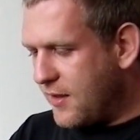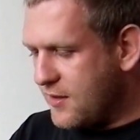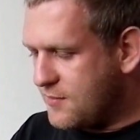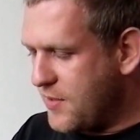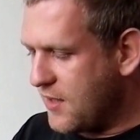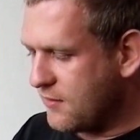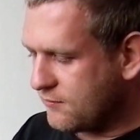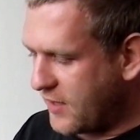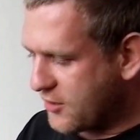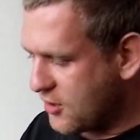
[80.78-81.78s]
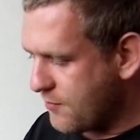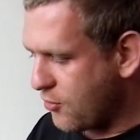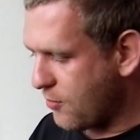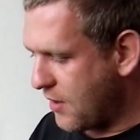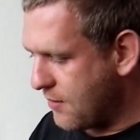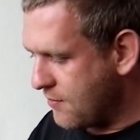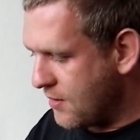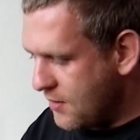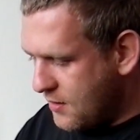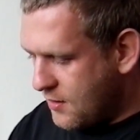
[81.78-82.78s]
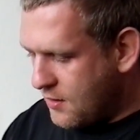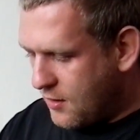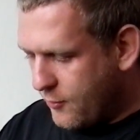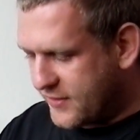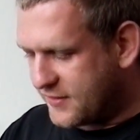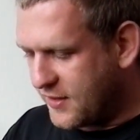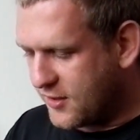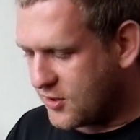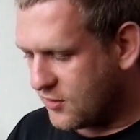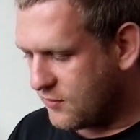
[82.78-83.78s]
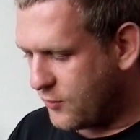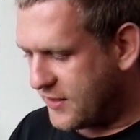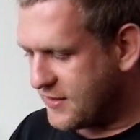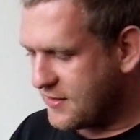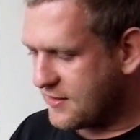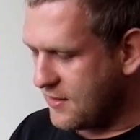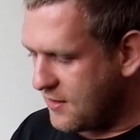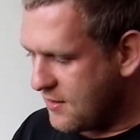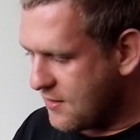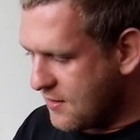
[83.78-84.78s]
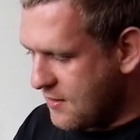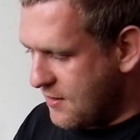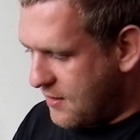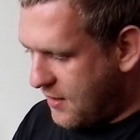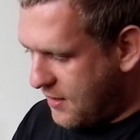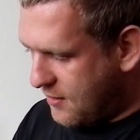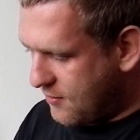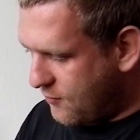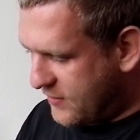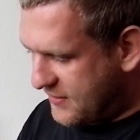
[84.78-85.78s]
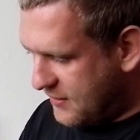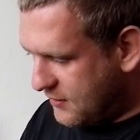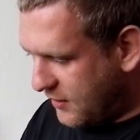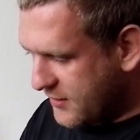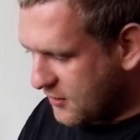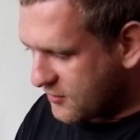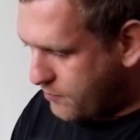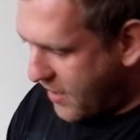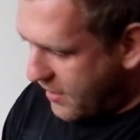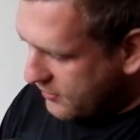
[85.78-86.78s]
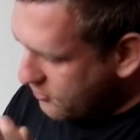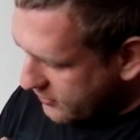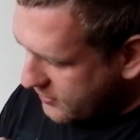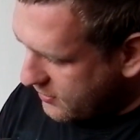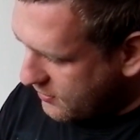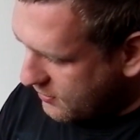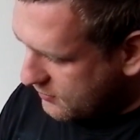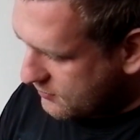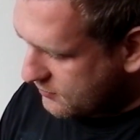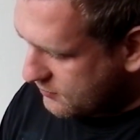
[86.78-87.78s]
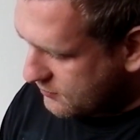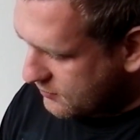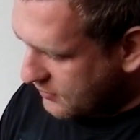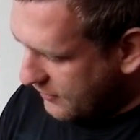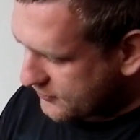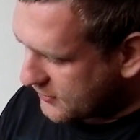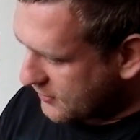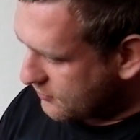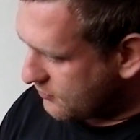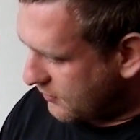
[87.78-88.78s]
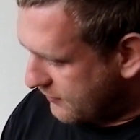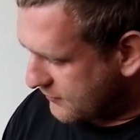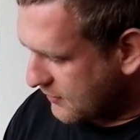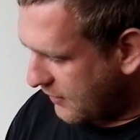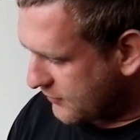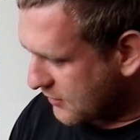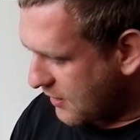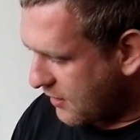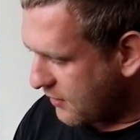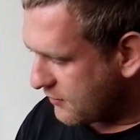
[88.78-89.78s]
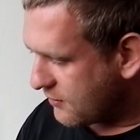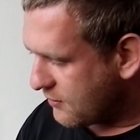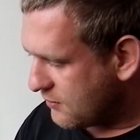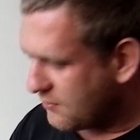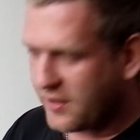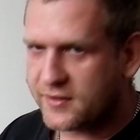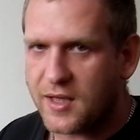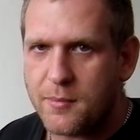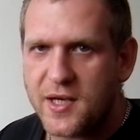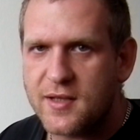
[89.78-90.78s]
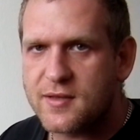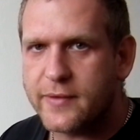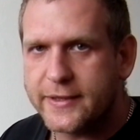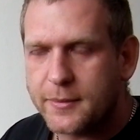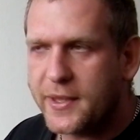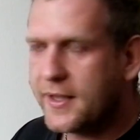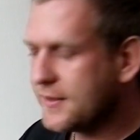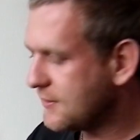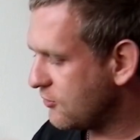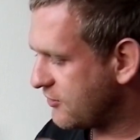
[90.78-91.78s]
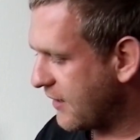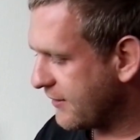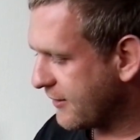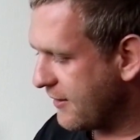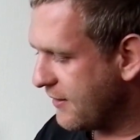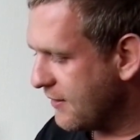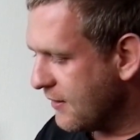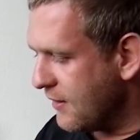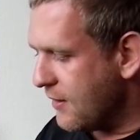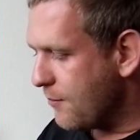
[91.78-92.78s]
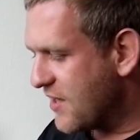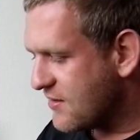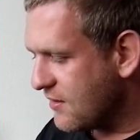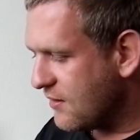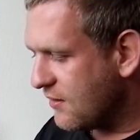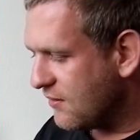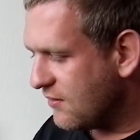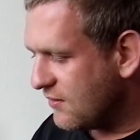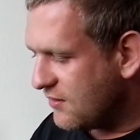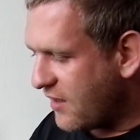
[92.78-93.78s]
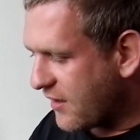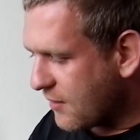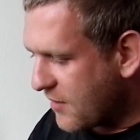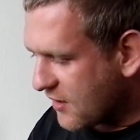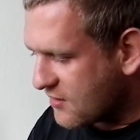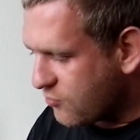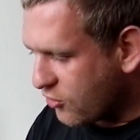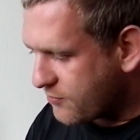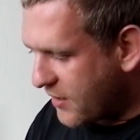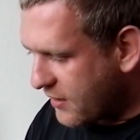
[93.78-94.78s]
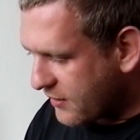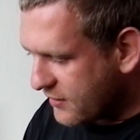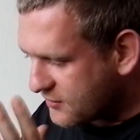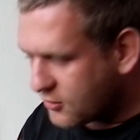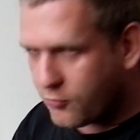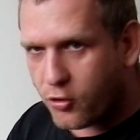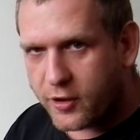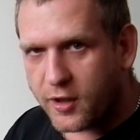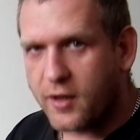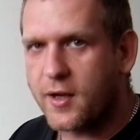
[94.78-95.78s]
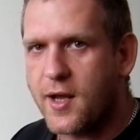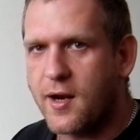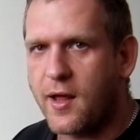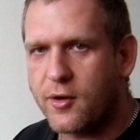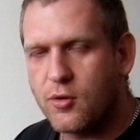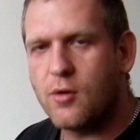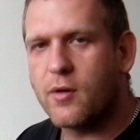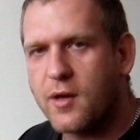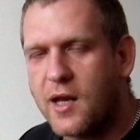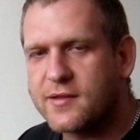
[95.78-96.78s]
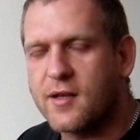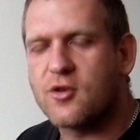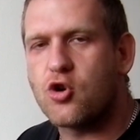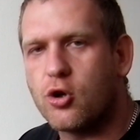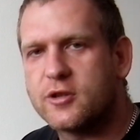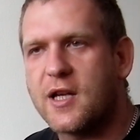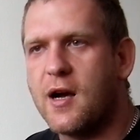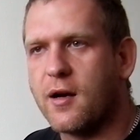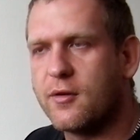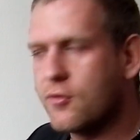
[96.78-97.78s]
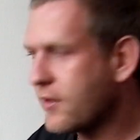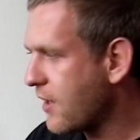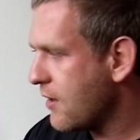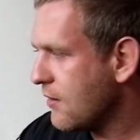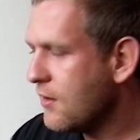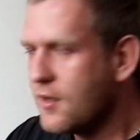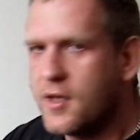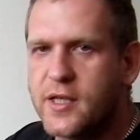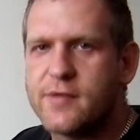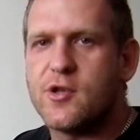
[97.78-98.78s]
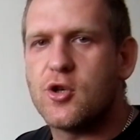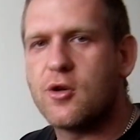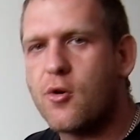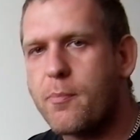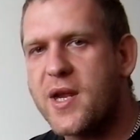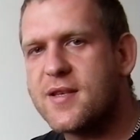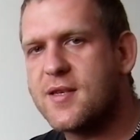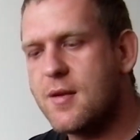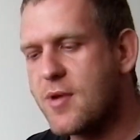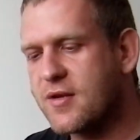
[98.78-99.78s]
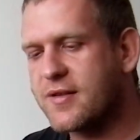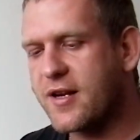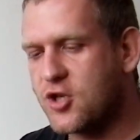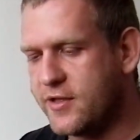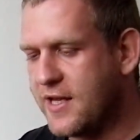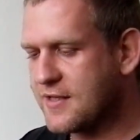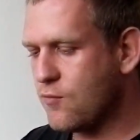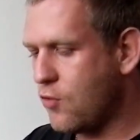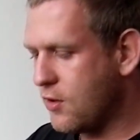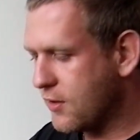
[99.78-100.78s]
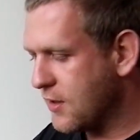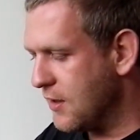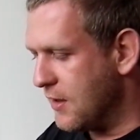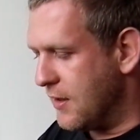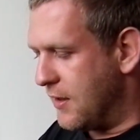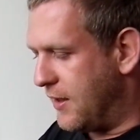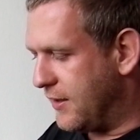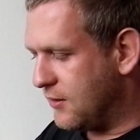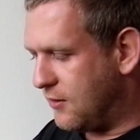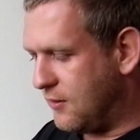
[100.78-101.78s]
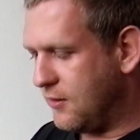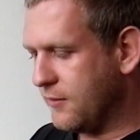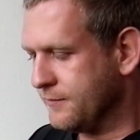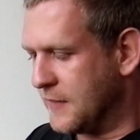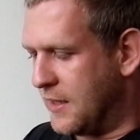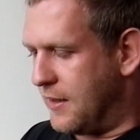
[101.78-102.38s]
it's been actually problem with this VCC. And we see the little spark going here. After that you left the card like 10 minutes, 20 minutes, you start again, PC again make a small spark and stop working again, like, you know, classic short car you can switch on your PC because actually doesn't work at all.